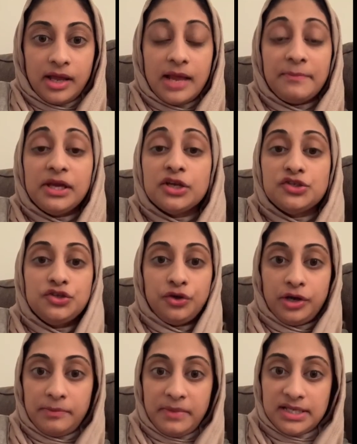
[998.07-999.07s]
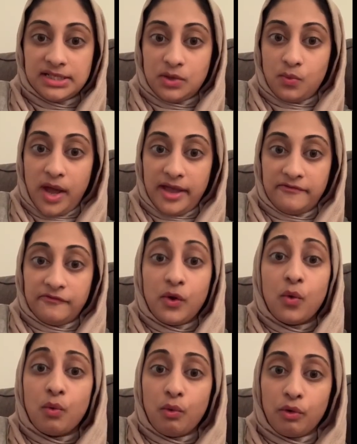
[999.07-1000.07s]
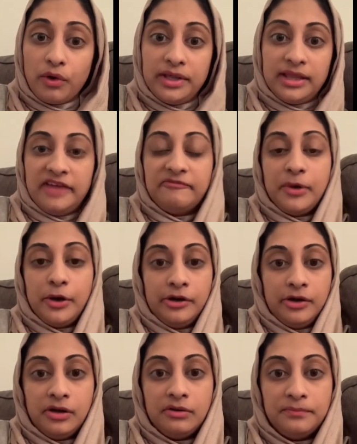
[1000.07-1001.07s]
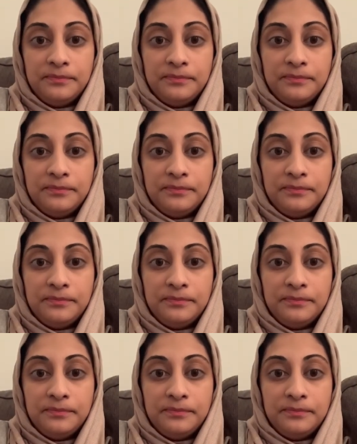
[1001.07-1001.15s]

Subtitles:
and because you're an amazing wife or a life partner.